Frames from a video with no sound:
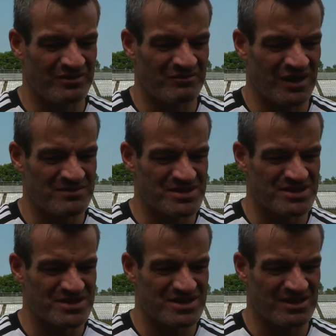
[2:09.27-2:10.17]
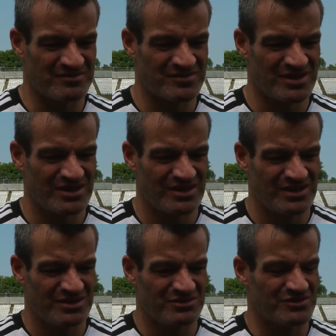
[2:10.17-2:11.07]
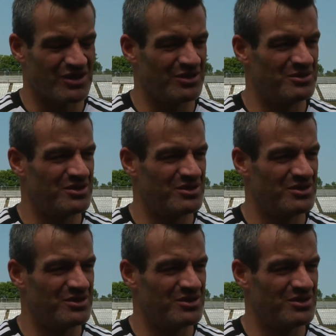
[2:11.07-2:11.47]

my business. I've got